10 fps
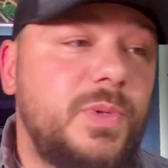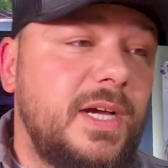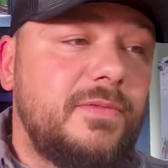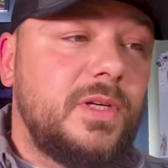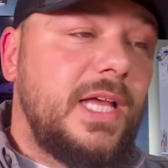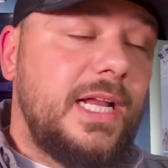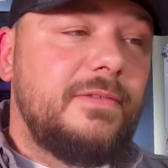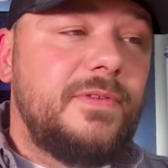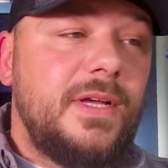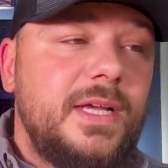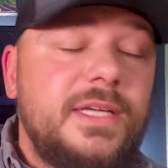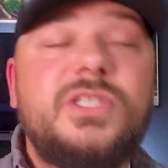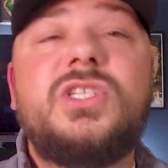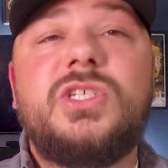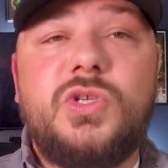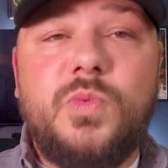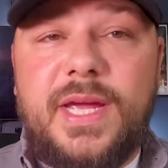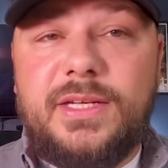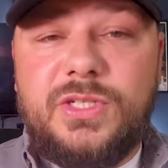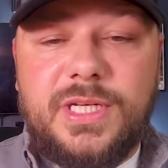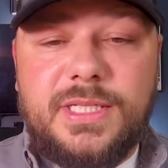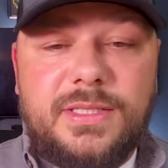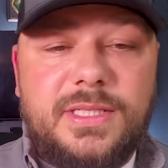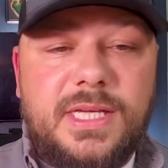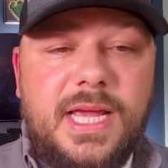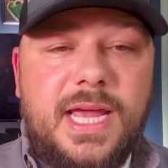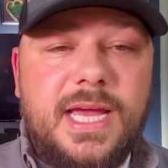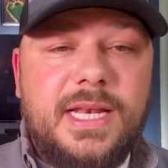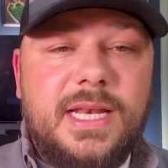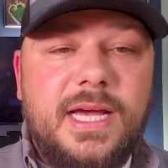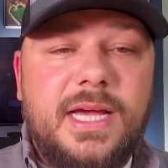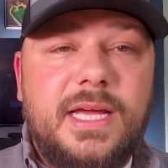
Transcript: We cover a lot of situations, and